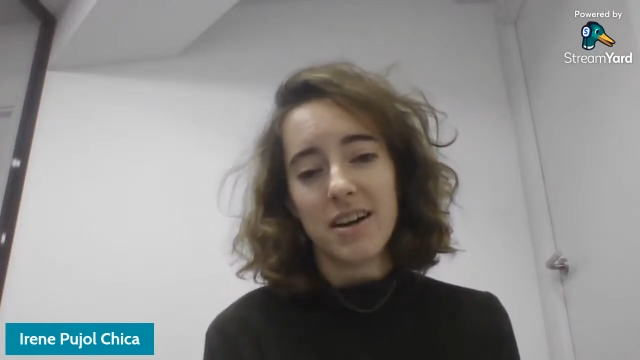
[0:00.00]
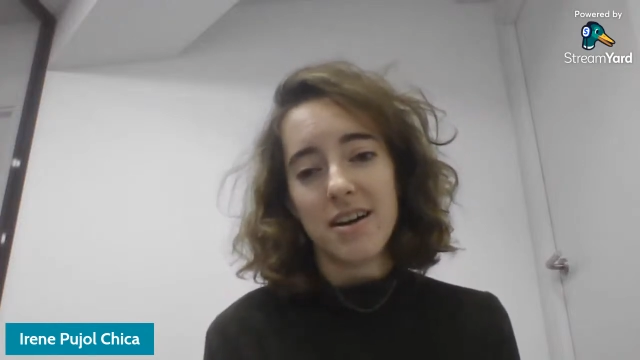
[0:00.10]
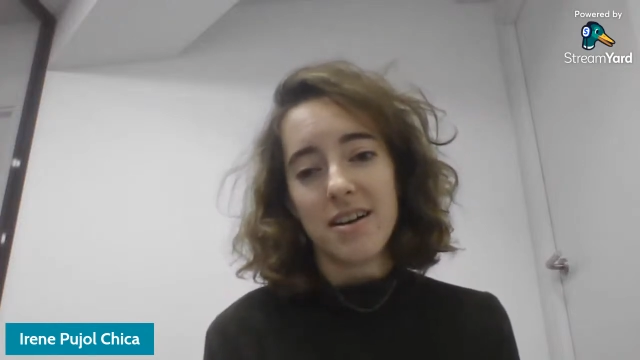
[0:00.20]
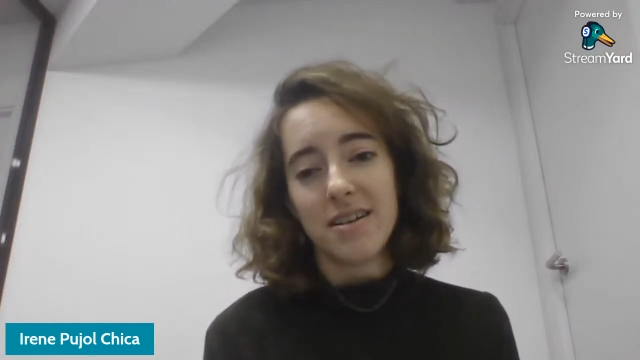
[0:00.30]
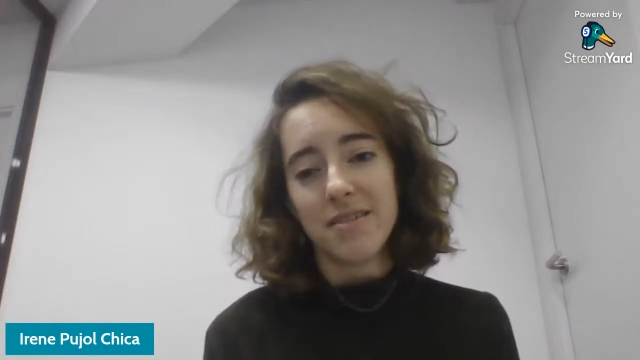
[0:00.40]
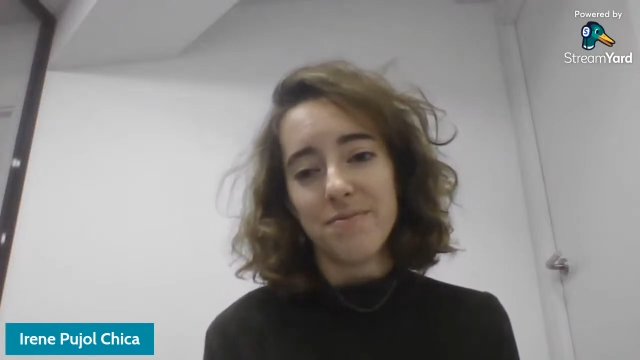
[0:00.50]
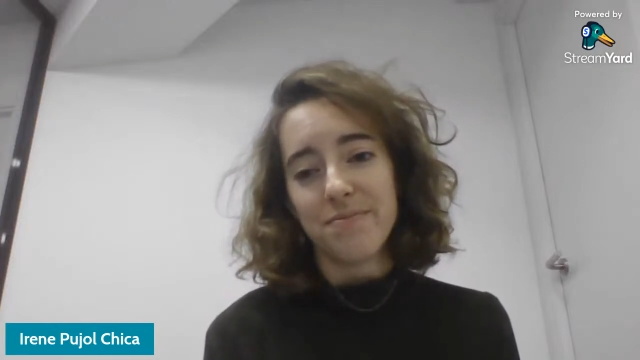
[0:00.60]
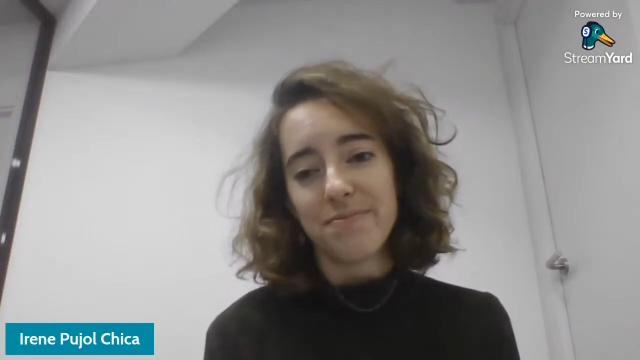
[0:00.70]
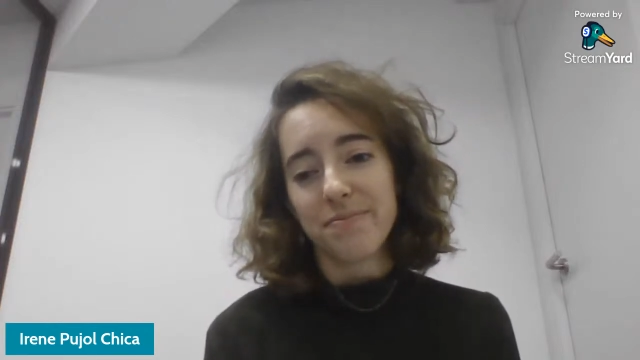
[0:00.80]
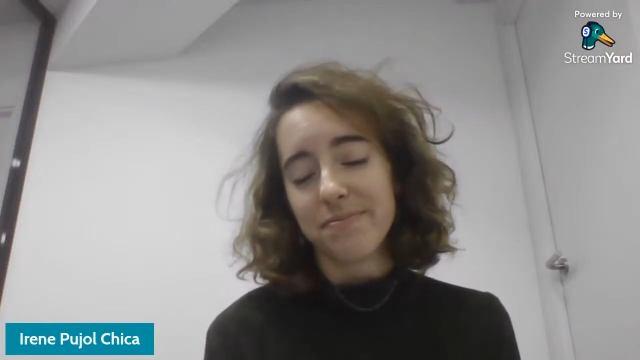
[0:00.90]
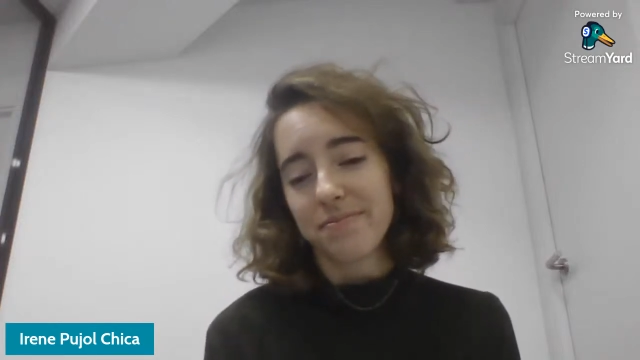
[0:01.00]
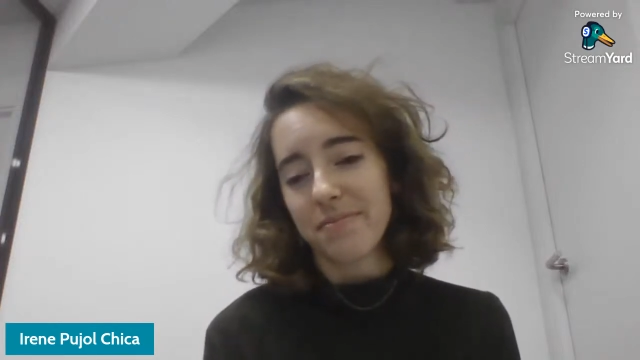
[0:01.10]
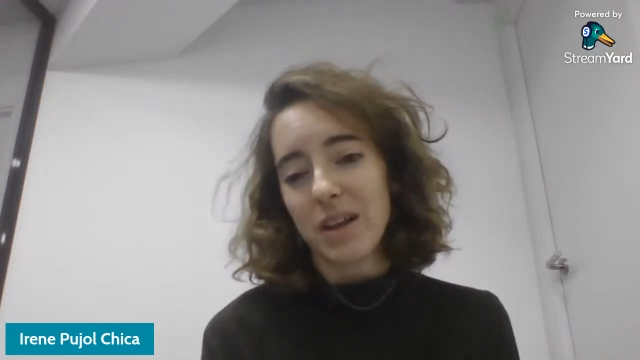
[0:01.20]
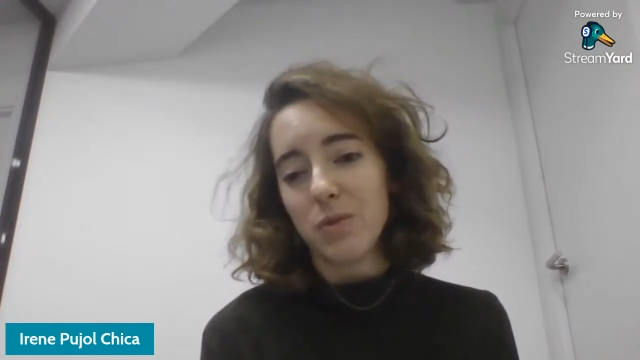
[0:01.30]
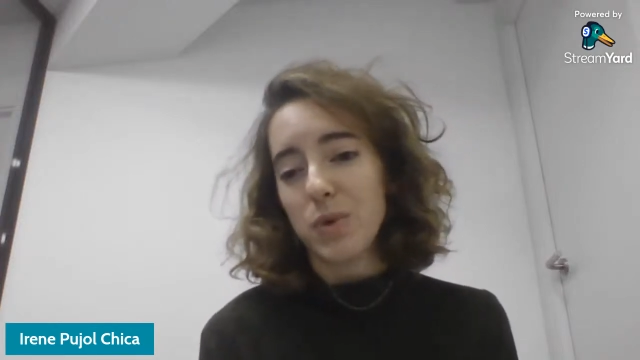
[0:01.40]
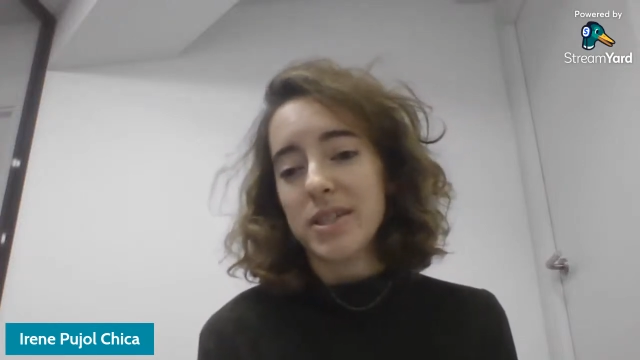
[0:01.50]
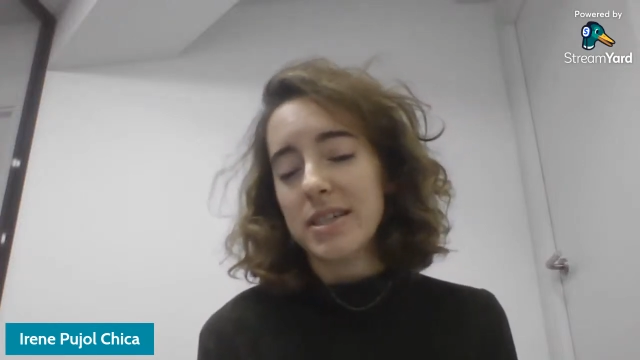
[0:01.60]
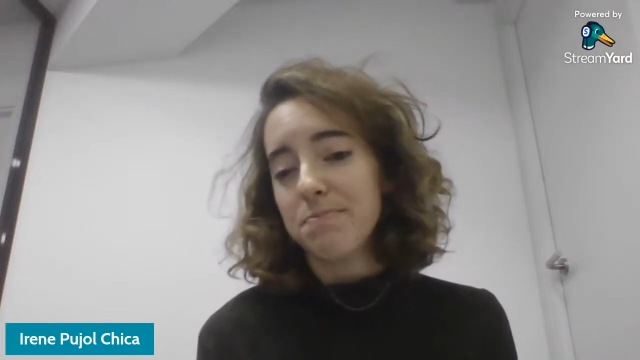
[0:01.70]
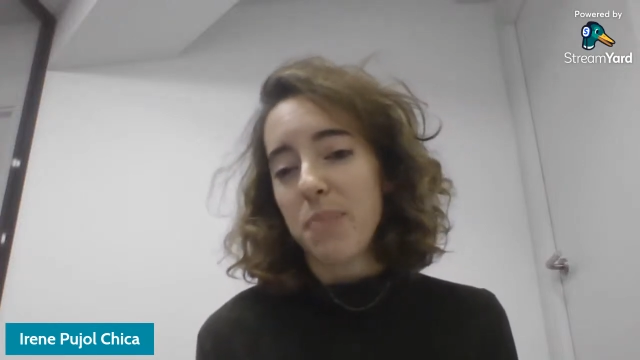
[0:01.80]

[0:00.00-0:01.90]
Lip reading: We see